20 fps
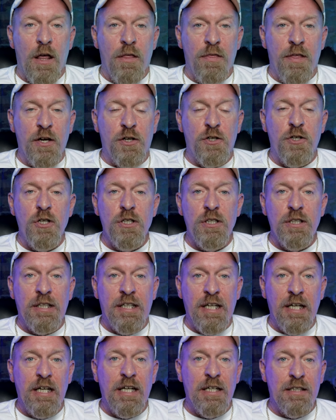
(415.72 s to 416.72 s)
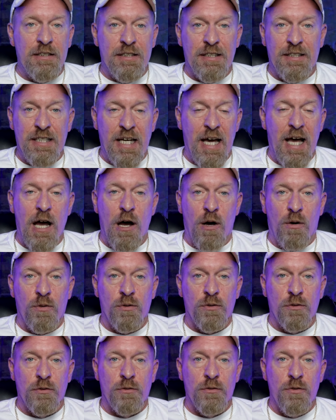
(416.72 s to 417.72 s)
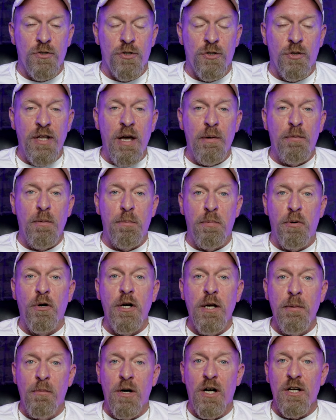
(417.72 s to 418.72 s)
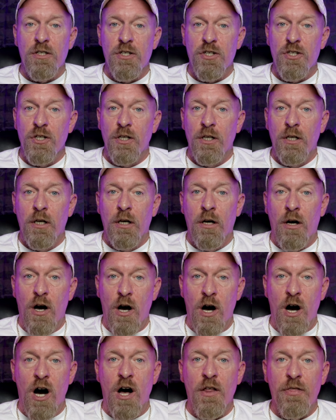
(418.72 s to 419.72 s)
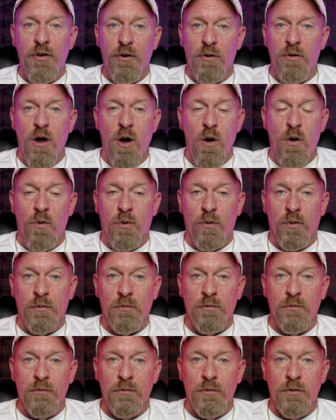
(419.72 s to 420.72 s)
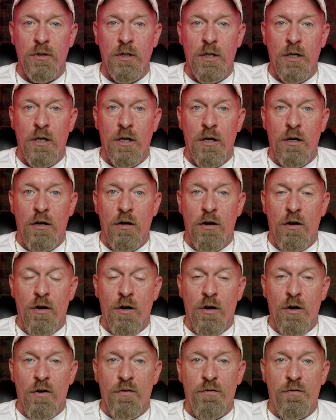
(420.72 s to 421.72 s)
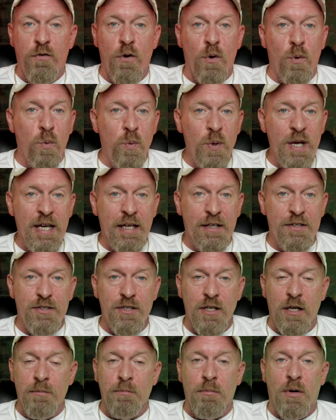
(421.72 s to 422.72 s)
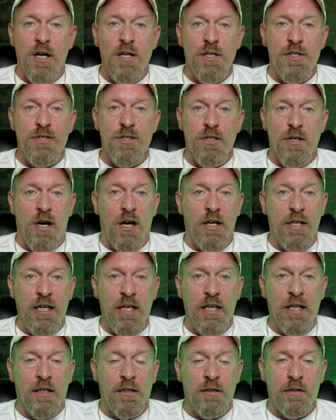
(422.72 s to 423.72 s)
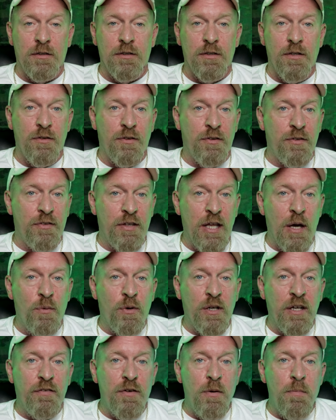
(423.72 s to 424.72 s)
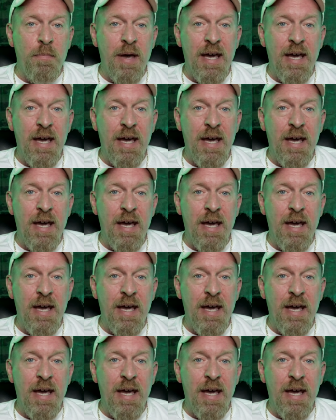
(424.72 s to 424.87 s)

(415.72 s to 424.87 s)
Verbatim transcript: they couldn't get into town. So they were pretty much on their own for weeks and months on end. They wouldn't even